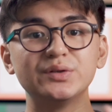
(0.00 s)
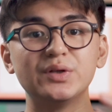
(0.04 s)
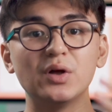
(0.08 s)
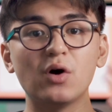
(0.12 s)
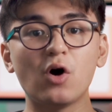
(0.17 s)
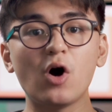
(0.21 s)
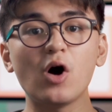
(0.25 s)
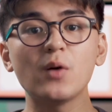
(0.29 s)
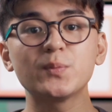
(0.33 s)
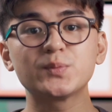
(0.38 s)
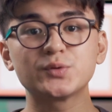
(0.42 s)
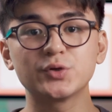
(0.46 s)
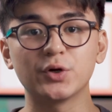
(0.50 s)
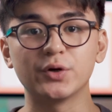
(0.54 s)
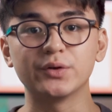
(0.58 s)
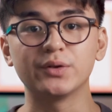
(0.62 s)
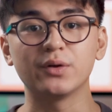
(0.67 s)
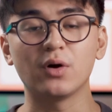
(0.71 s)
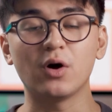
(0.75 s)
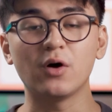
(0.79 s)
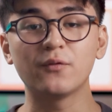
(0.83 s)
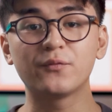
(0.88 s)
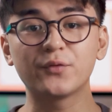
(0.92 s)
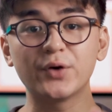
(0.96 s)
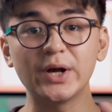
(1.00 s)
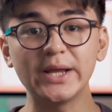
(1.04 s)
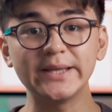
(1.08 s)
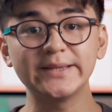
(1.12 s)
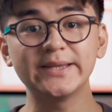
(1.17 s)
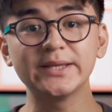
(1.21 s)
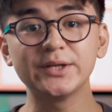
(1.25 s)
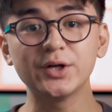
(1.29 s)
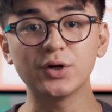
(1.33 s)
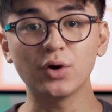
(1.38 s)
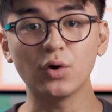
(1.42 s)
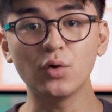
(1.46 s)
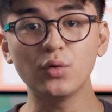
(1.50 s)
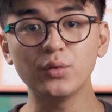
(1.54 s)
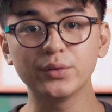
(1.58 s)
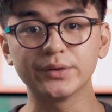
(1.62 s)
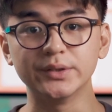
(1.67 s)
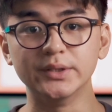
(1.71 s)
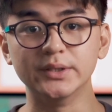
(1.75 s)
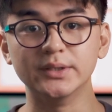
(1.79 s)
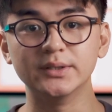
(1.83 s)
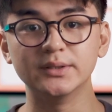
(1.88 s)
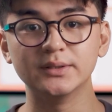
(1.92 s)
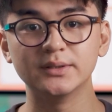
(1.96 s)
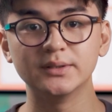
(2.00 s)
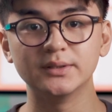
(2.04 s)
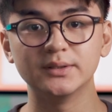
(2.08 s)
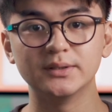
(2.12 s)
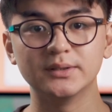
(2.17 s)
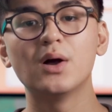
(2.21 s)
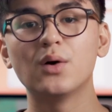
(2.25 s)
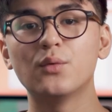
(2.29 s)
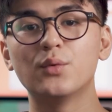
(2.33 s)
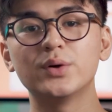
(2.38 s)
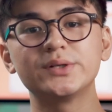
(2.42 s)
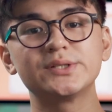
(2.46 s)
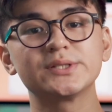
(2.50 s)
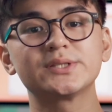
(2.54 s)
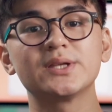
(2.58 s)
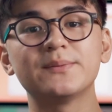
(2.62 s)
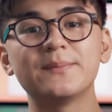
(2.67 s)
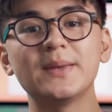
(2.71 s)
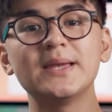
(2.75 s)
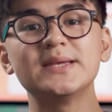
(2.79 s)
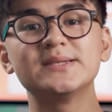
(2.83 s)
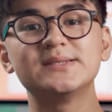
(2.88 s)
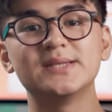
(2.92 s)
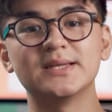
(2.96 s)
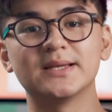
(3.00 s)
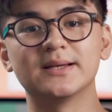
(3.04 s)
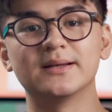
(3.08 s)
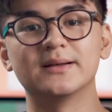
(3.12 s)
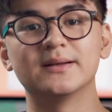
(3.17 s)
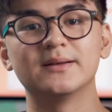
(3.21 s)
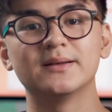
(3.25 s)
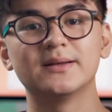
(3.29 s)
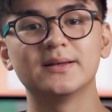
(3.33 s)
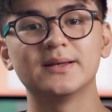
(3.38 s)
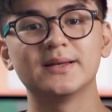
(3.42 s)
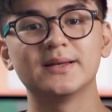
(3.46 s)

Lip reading: you the option of creating your own, which is amazing.